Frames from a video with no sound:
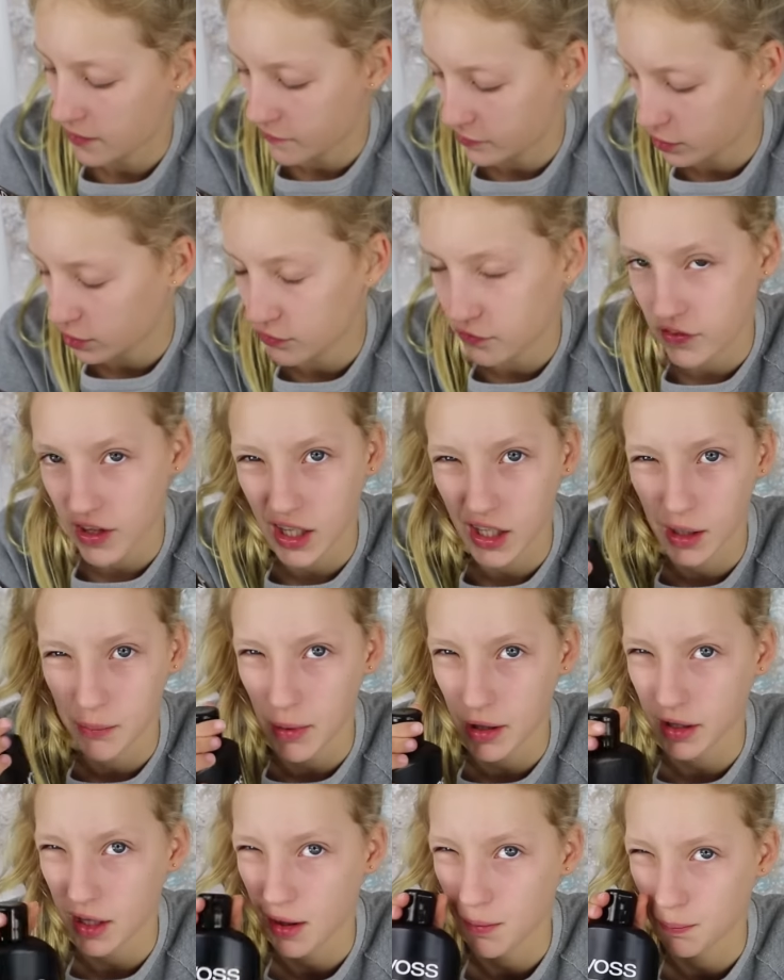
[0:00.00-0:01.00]
I have a good feeling
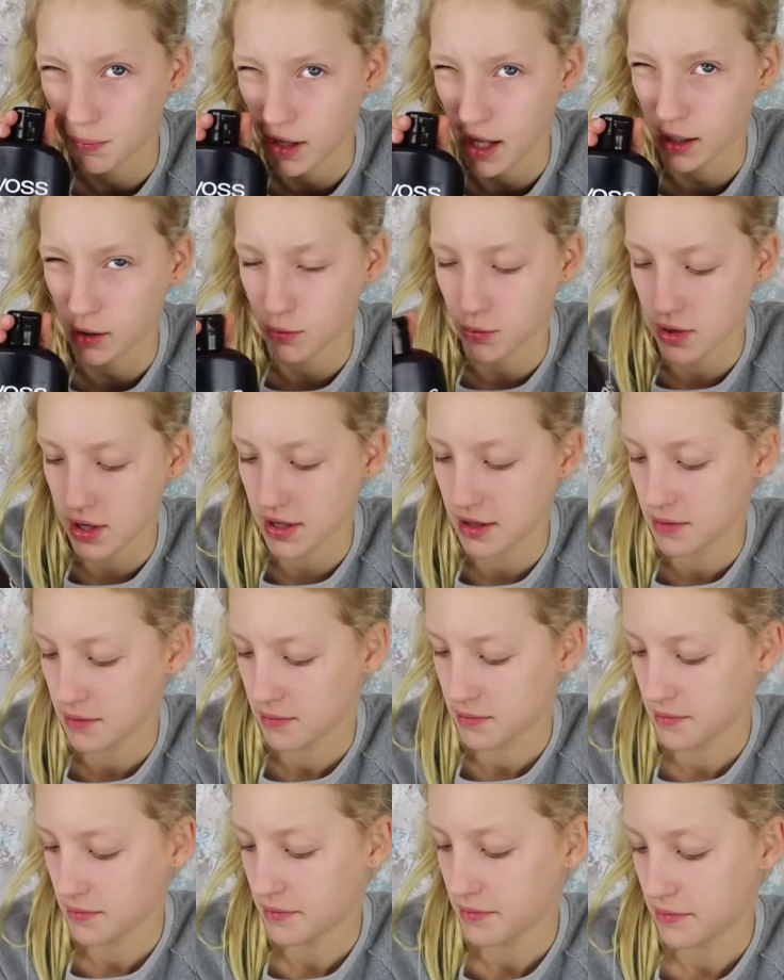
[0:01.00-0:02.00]
about this black
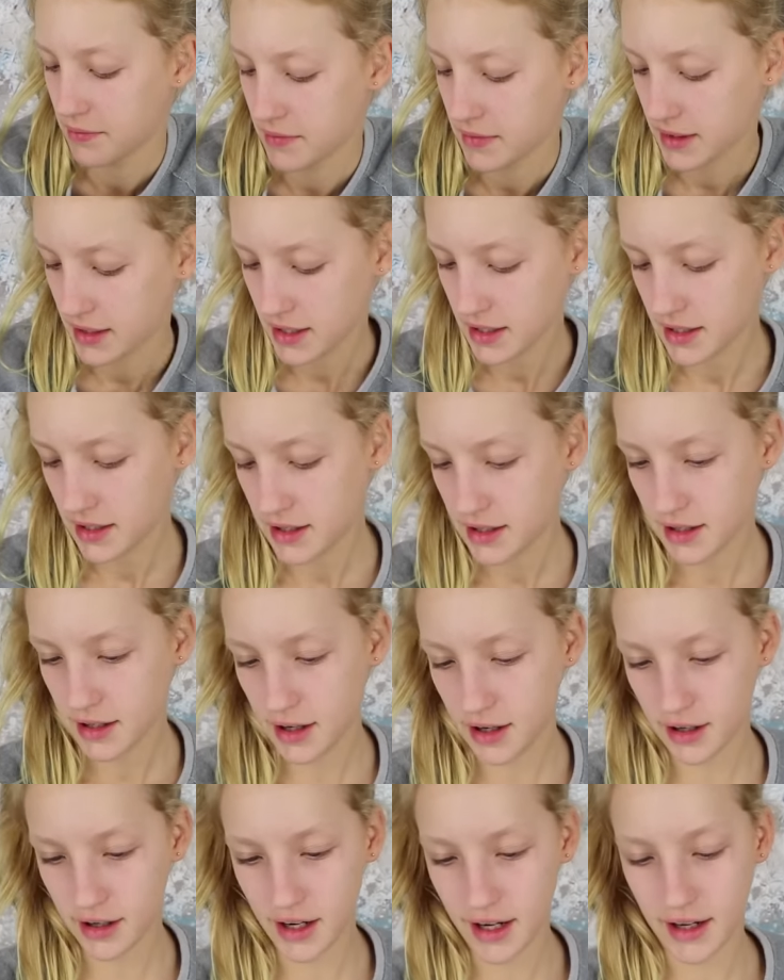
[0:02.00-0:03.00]
one.
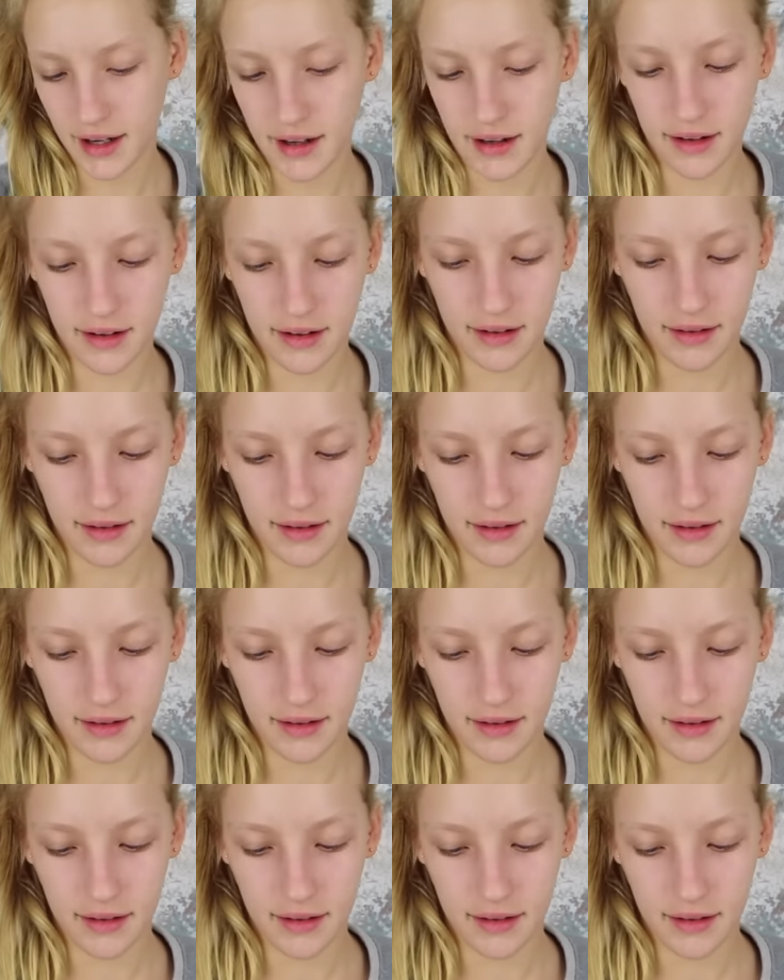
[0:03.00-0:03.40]
All right.